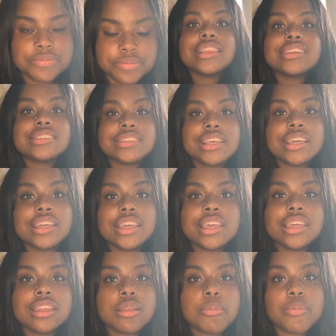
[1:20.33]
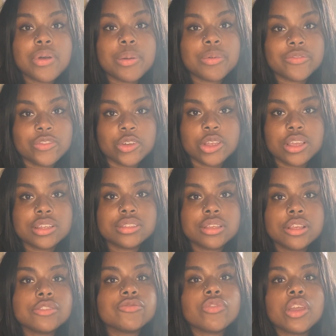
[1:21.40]
The second Bible verse
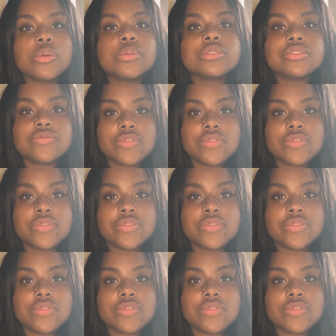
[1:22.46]
is Romans